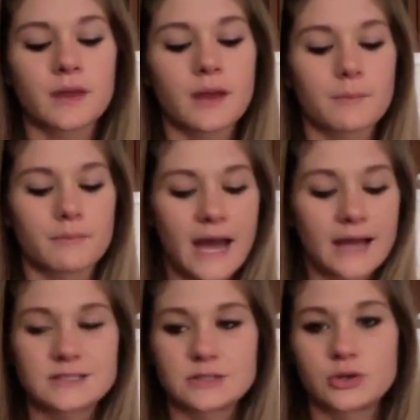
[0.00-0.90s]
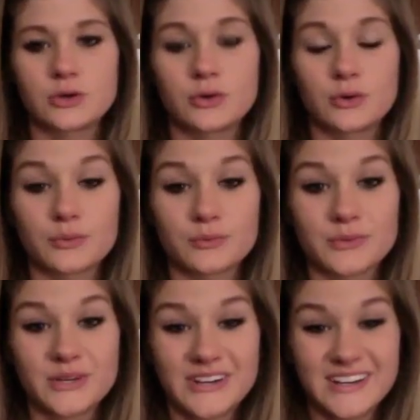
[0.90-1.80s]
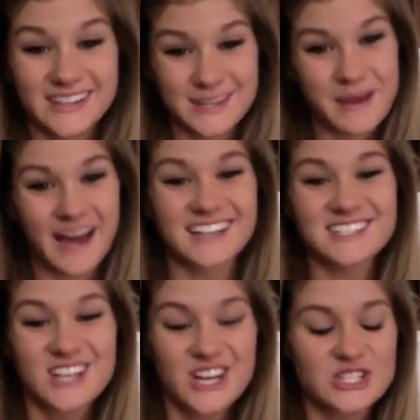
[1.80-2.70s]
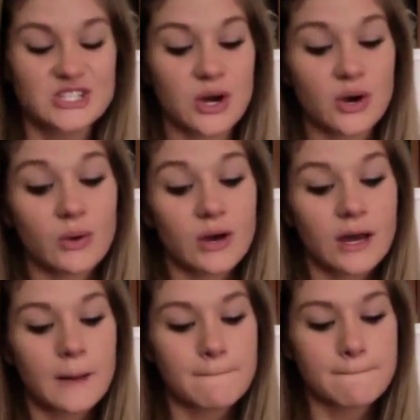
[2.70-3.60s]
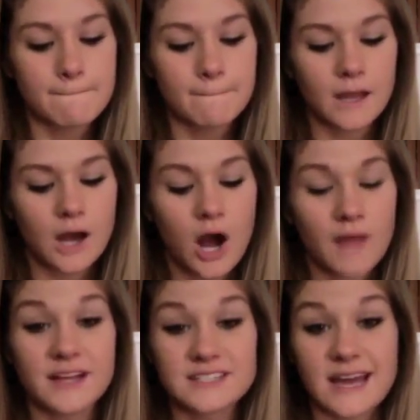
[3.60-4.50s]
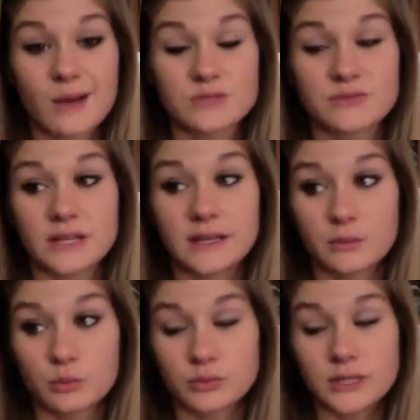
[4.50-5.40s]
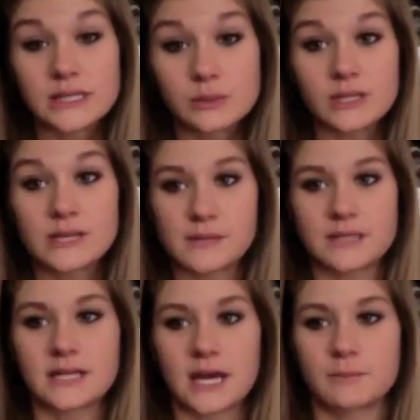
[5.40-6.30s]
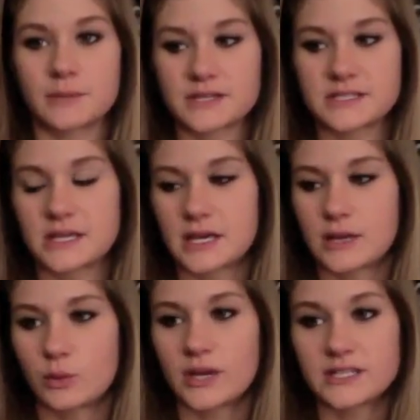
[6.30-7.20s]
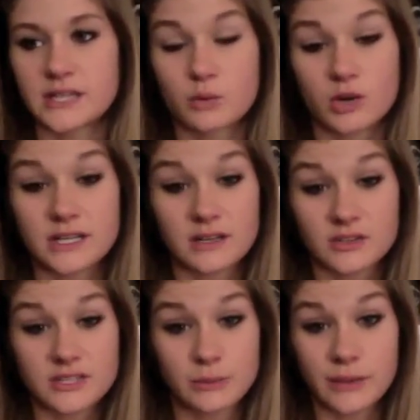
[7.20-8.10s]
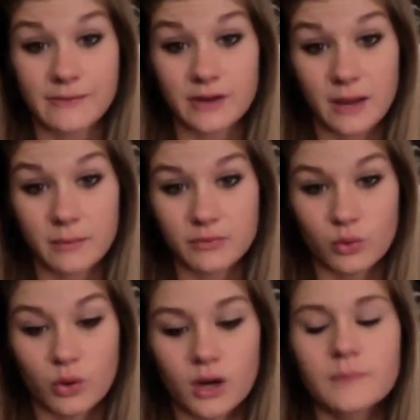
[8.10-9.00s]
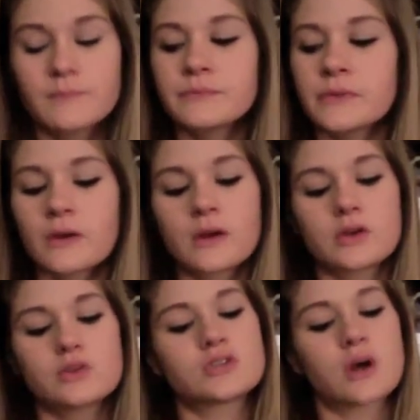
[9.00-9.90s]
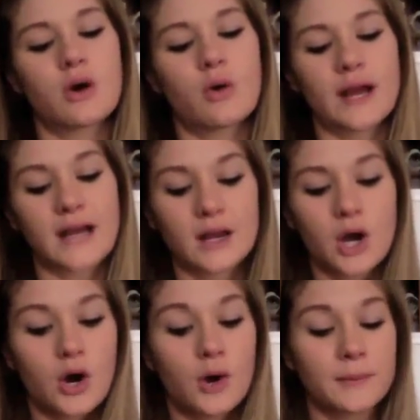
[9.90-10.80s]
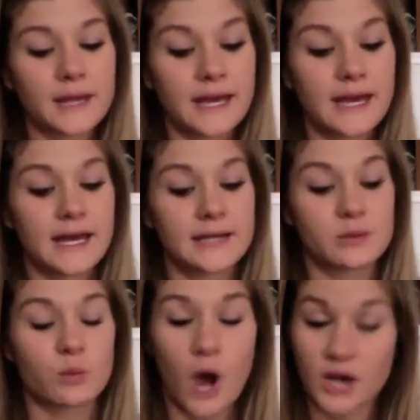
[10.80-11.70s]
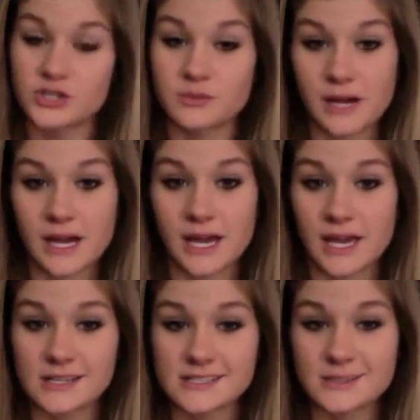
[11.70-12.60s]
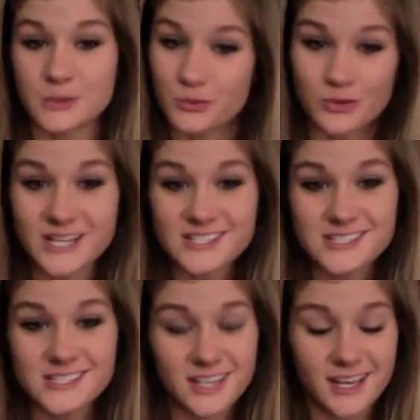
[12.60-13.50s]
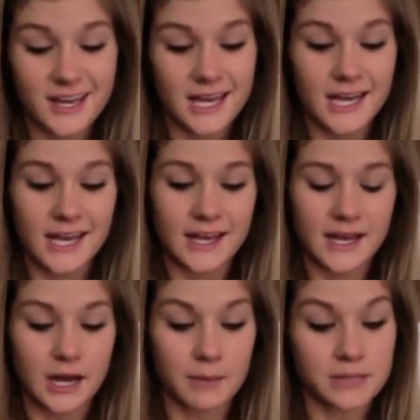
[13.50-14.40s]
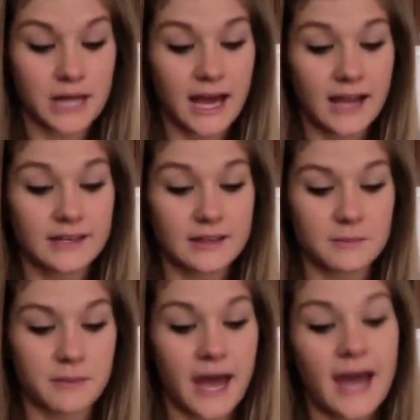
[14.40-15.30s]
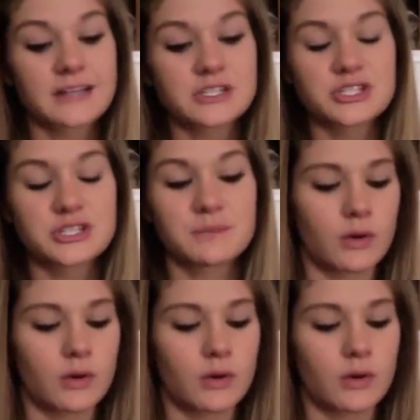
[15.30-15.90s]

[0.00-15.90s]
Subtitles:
back to the patch. So on that day, I was feeling really, really beaten up because we had done more needles than we ever had before. So I got home and washed my wrist, applied the patch.